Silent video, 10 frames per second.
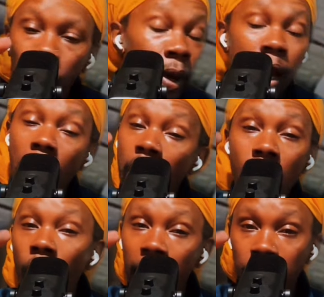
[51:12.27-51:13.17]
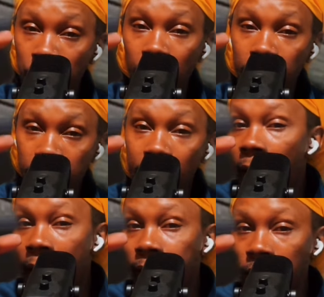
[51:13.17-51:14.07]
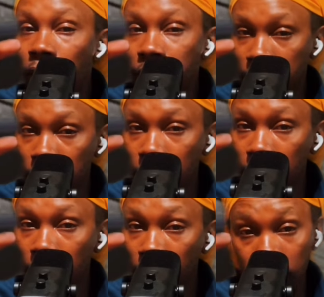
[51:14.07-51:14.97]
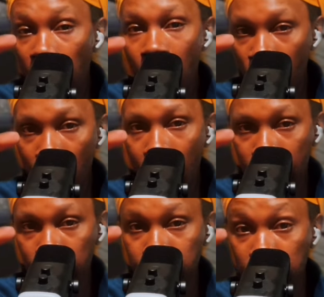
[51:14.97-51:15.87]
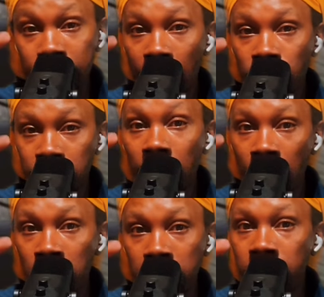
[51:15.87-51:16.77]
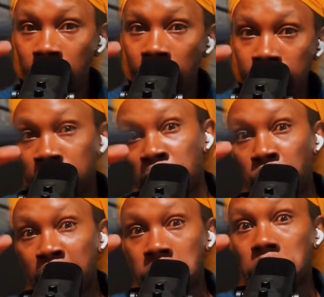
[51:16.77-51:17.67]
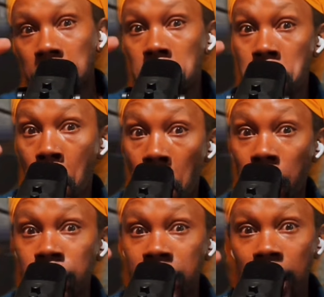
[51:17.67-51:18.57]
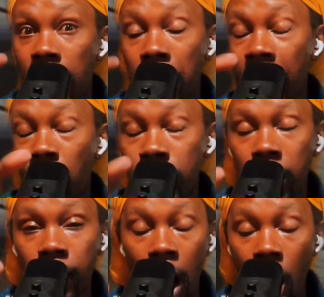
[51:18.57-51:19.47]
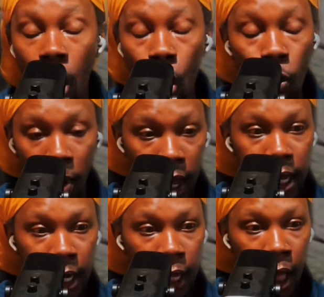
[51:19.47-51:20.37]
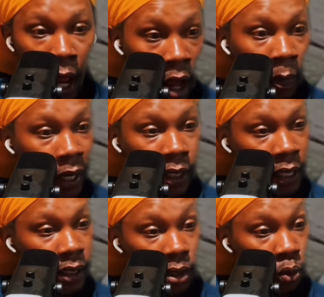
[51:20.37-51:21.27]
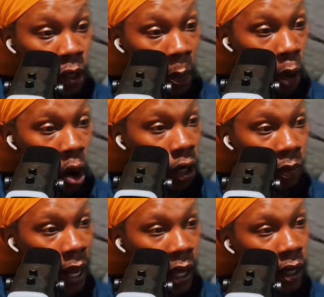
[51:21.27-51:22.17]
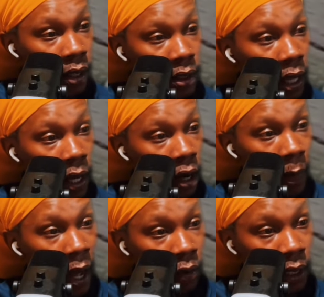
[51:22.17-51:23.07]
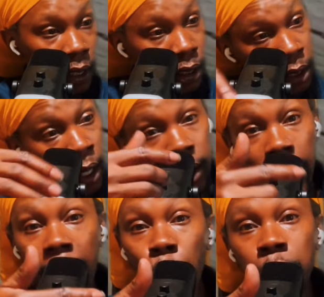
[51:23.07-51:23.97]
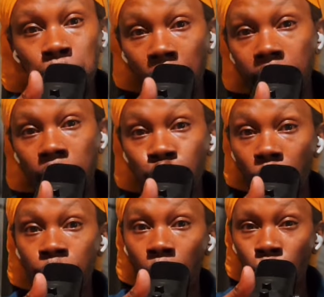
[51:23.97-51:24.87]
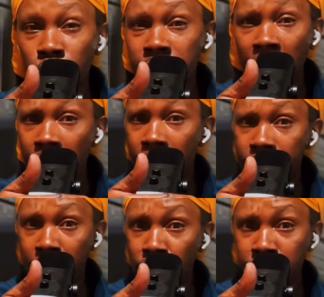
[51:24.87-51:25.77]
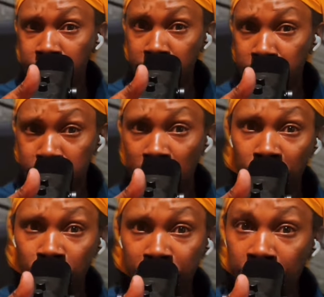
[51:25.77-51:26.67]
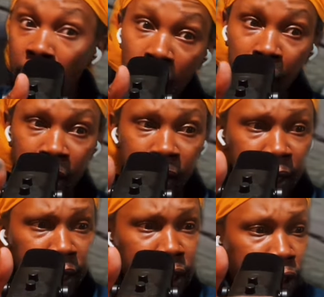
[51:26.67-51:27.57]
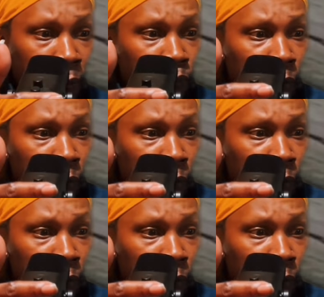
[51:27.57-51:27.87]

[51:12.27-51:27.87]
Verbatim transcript: We all have played hide and go seek in our lives, in our childhood lives, especially. You know what I'm saying, man? We have all played it. But this is the part I'm not understanding about this. They was playing reverse hide and go seek or something because